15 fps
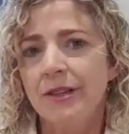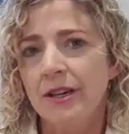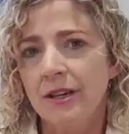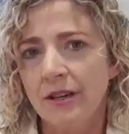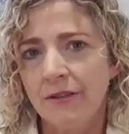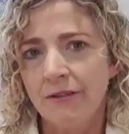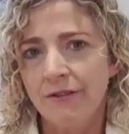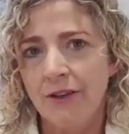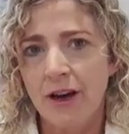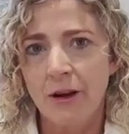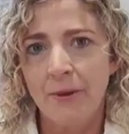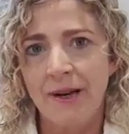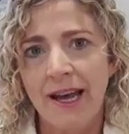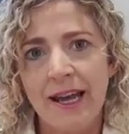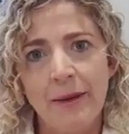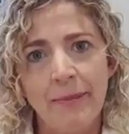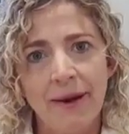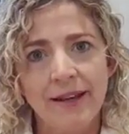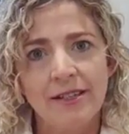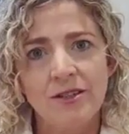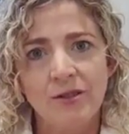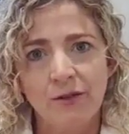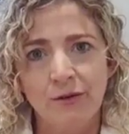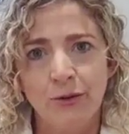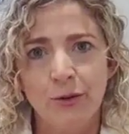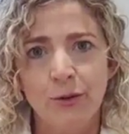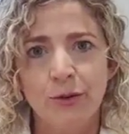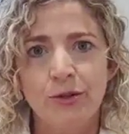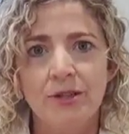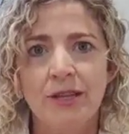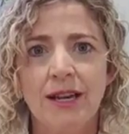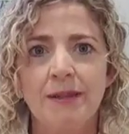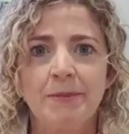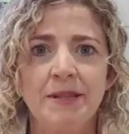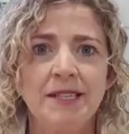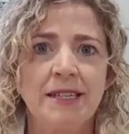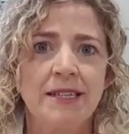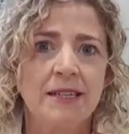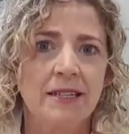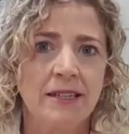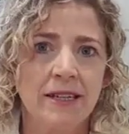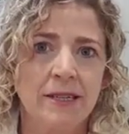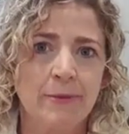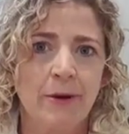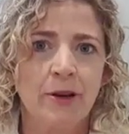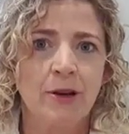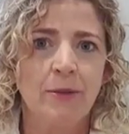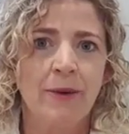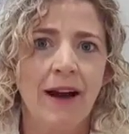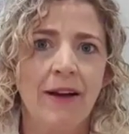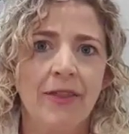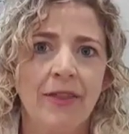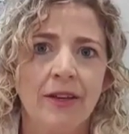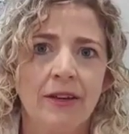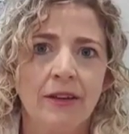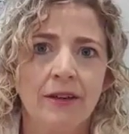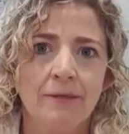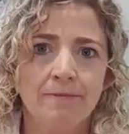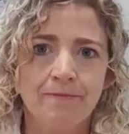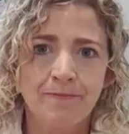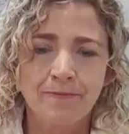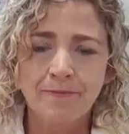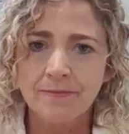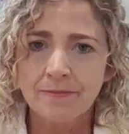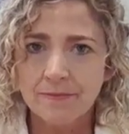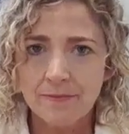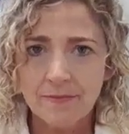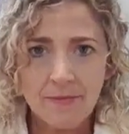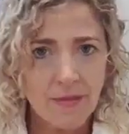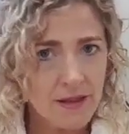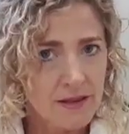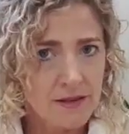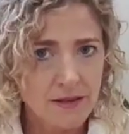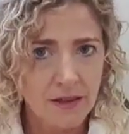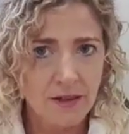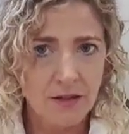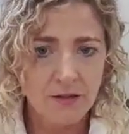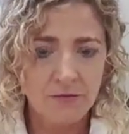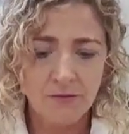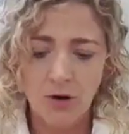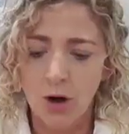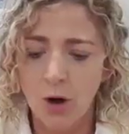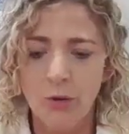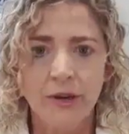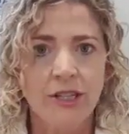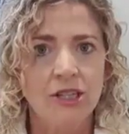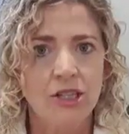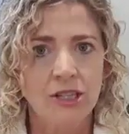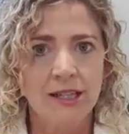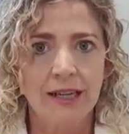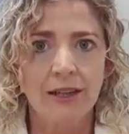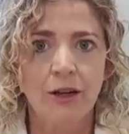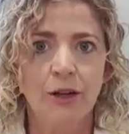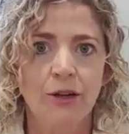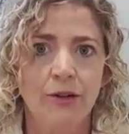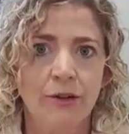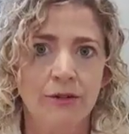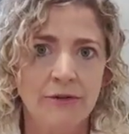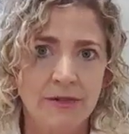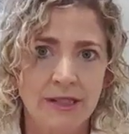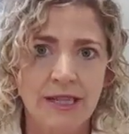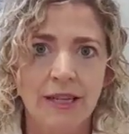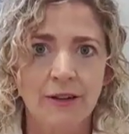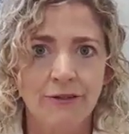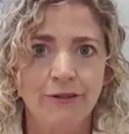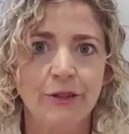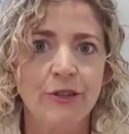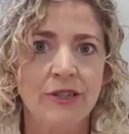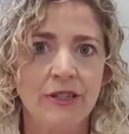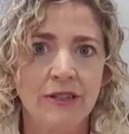the vitamin A based foods, and particularly I spoke about the orange, yellow salad fruits